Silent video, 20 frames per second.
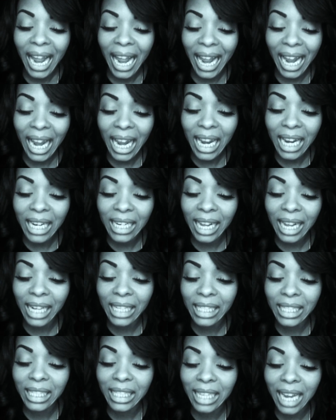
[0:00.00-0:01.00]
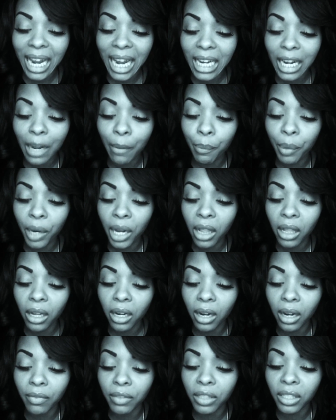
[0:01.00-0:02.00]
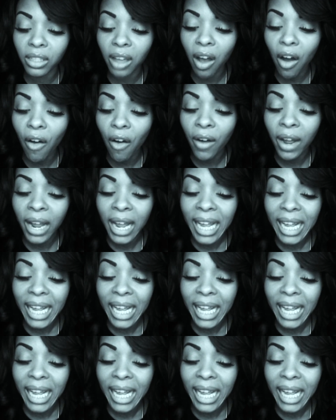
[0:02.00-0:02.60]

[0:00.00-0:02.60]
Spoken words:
and a standing pillar of salt